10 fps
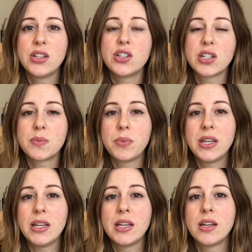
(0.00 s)
just
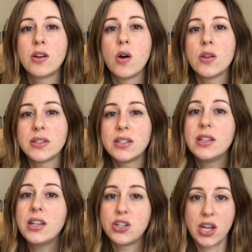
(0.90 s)
be
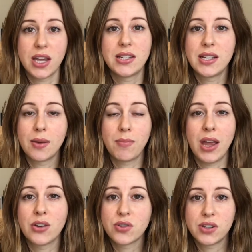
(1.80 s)
constantly chanting a
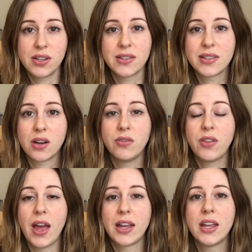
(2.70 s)
mantra to yourself
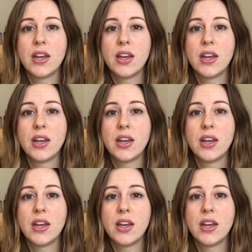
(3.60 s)
like,